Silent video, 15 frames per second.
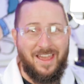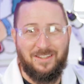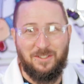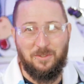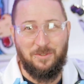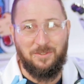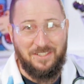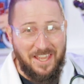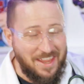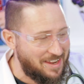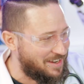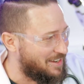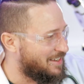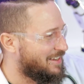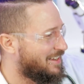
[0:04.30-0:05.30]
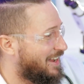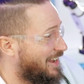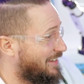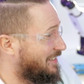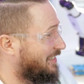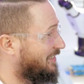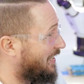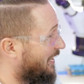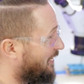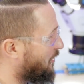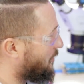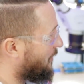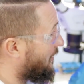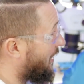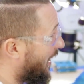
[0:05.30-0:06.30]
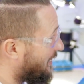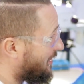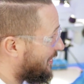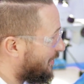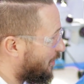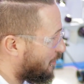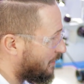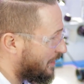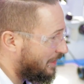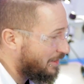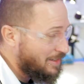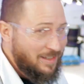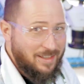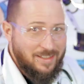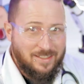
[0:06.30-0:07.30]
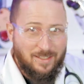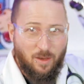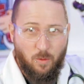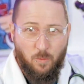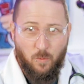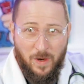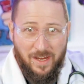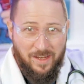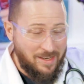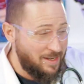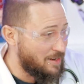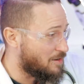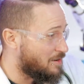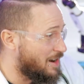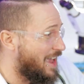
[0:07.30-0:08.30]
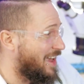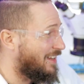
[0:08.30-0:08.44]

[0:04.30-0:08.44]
and today I can tell you a nice story. So we here